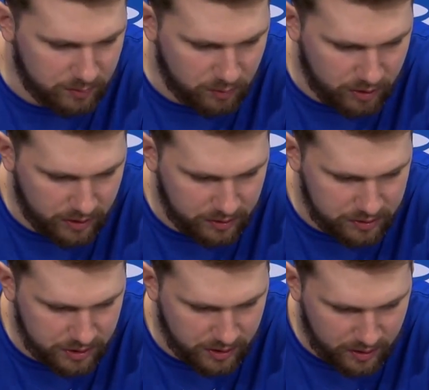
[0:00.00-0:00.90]
more
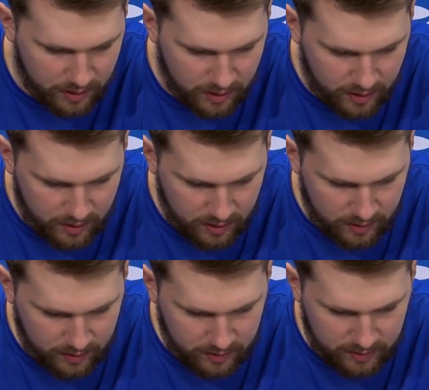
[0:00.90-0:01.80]
energy.
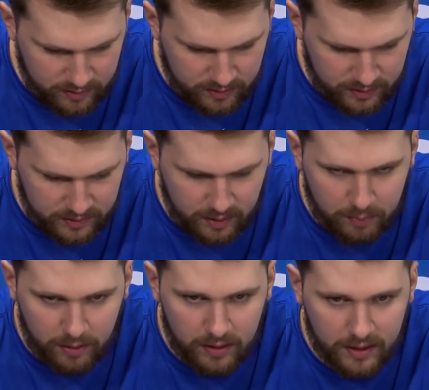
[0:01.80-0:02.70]
Uh, I think our
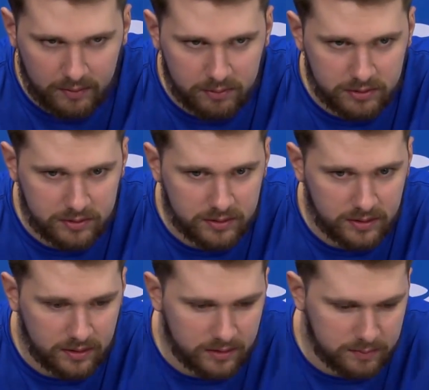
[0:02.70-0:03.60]
body language,
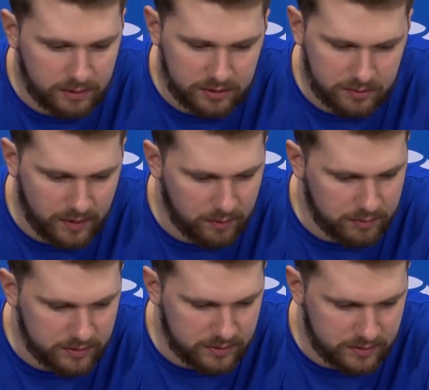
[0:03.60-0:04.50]
uh, especially mine,
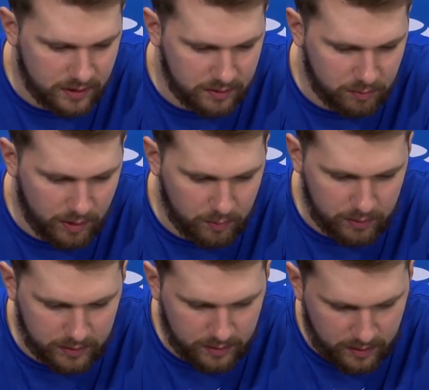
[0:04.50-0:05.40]
was not the right
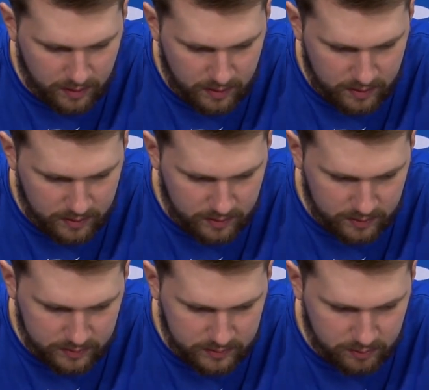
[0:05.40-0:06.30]
one.
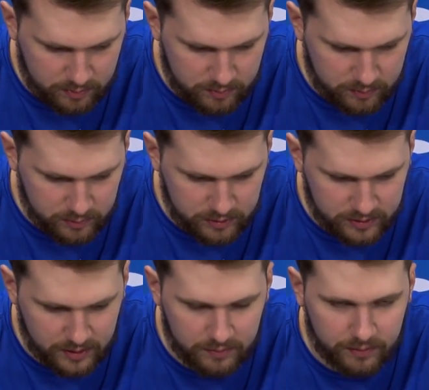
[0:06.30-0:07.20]
Uh, so we just
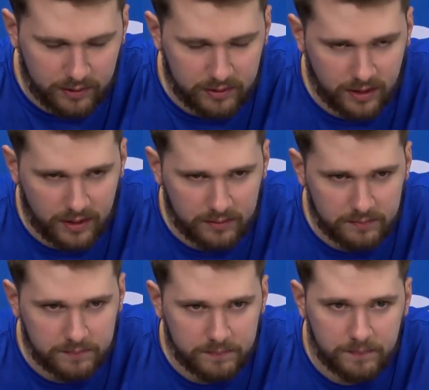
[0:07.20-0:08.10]
gotta figure that out.
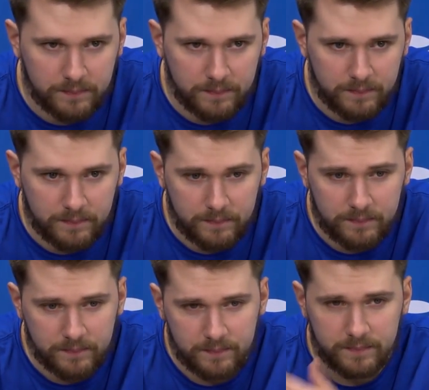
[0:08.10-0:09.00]

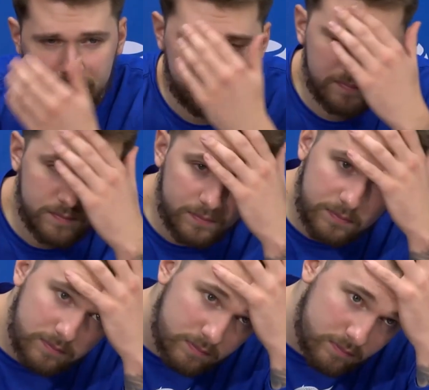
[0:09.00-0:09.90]
How do you uh,
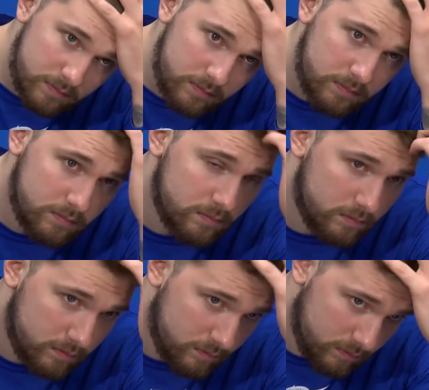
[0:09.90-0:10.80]
contain uh,
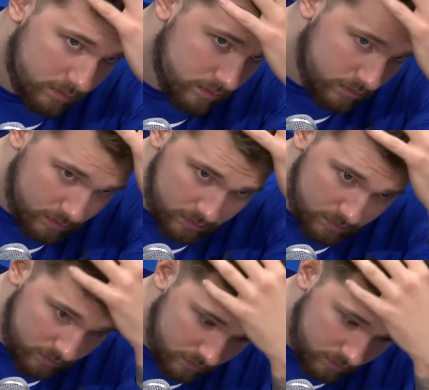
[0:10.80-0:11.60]
Edwards and Reid going into